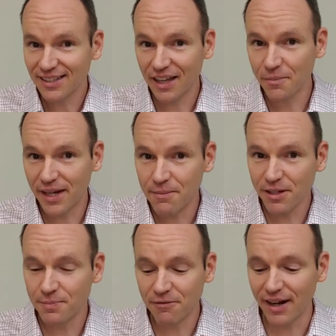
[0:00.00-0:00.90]
to tell him that he
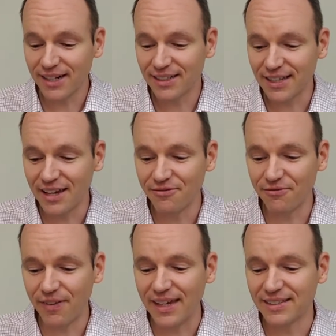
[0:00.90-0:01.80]
must be ready to
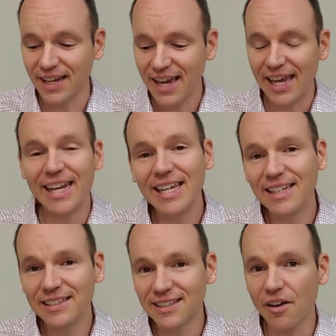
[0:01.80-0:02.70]
face any
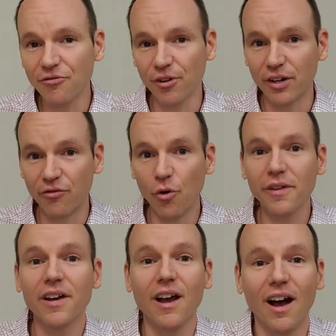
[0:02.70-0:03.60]
suffering for
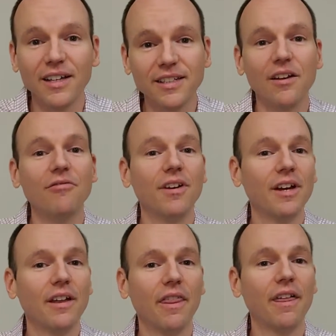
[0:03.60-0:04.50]
the cause of
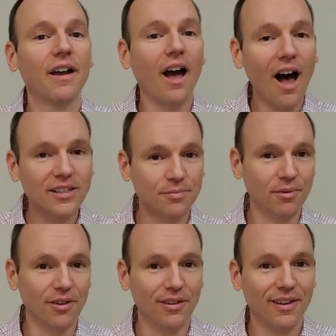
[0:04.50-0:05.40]
the
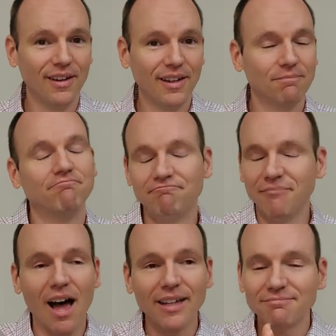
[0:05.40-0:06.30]
gospel,
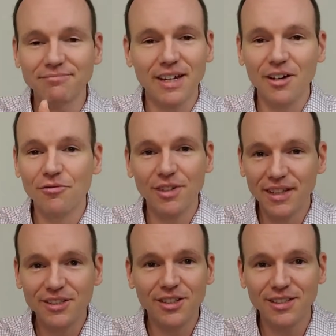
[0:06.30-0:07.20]
not a
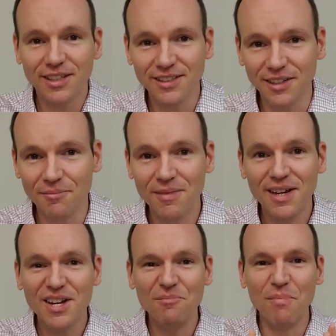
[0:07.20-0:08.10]
religious system,
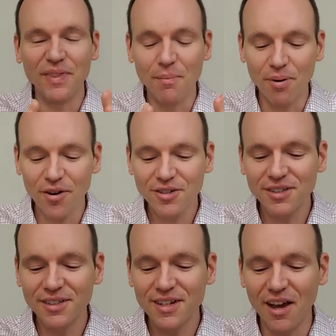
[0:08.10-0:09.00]
but the
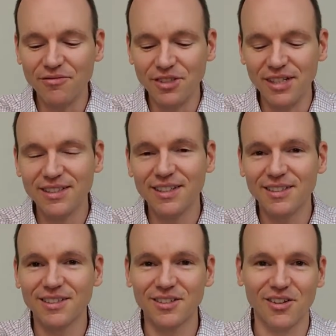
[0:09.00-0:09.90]
person of
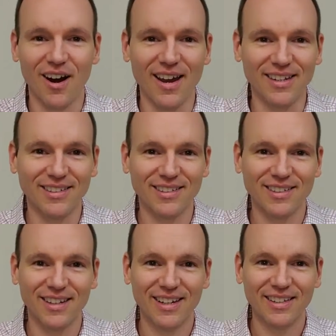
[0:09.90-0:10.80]
Jesus
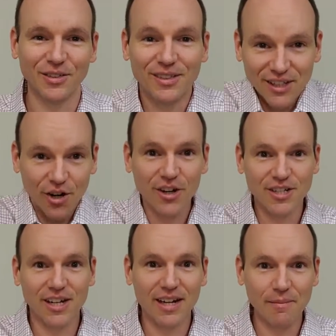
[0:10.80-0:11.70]
Christ. So he's
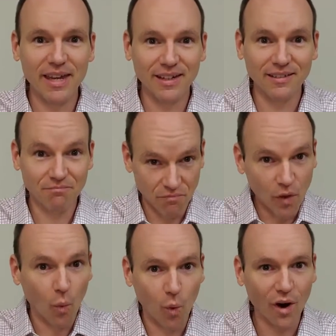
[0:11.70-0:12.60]
encouraging him in
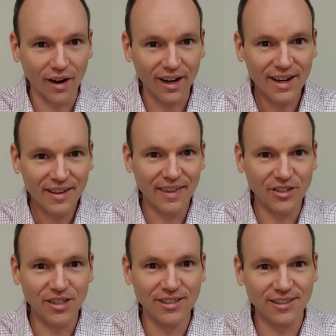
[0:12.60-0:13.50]
the work that
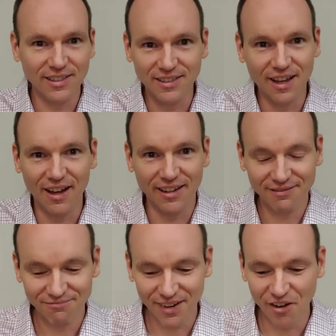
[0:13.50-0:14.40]
Jesus has
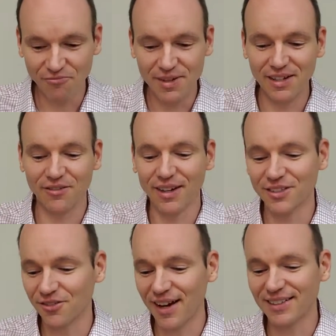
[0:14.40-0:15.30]
done of being
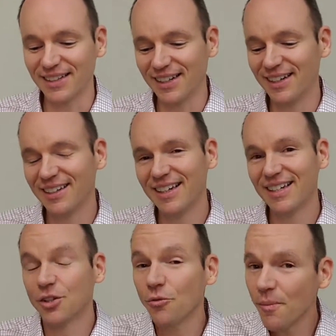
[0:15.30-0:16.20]
resurrected.
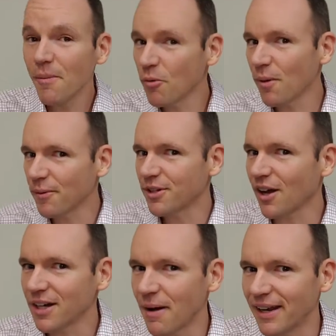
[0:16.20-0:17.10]
So remember, what we're
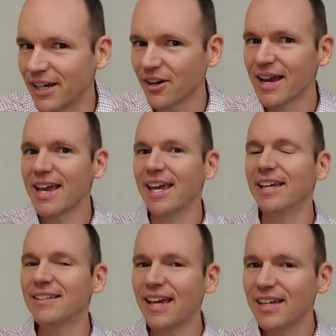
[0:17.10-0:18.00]
talking about here
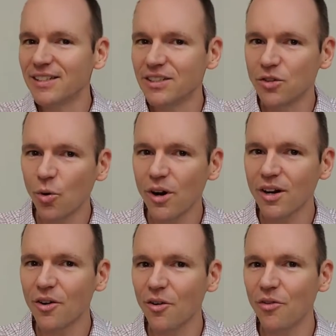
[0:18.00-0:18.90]
is a
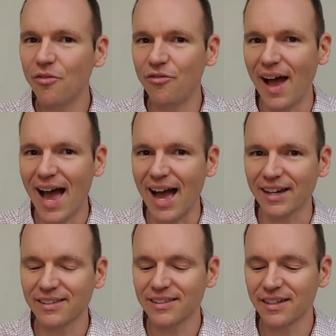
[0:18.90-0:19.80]
historical
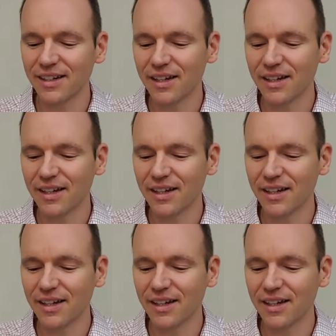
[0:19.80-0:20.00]
fact.